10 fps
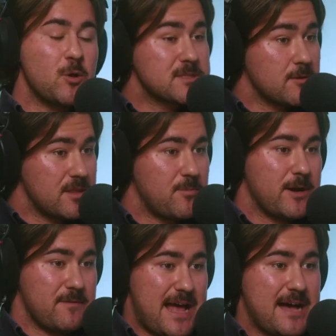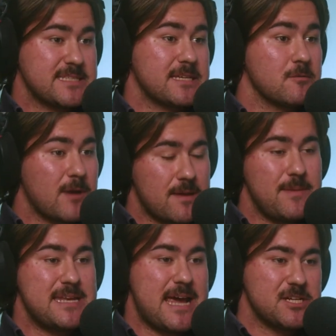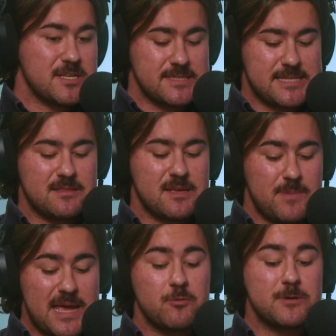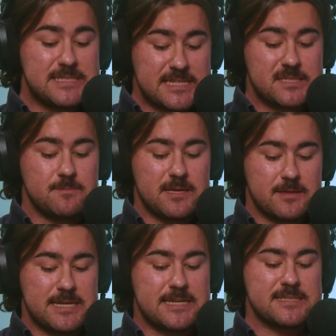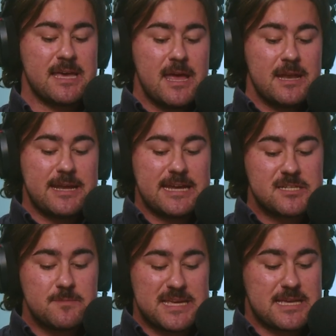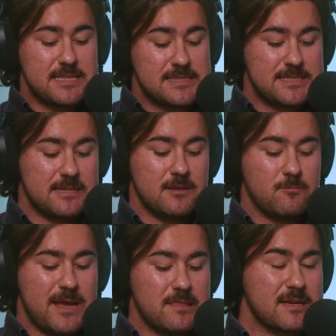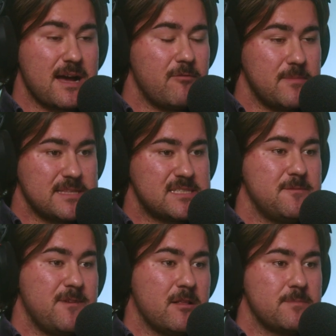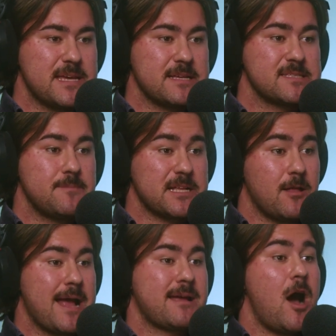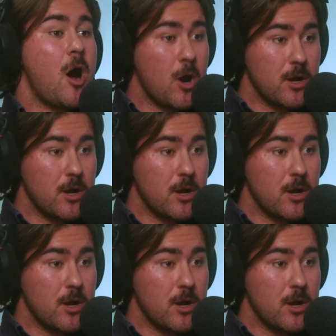also on the point of housing, the recommendation said that people with disabilities need to be considered when the government's developing something like a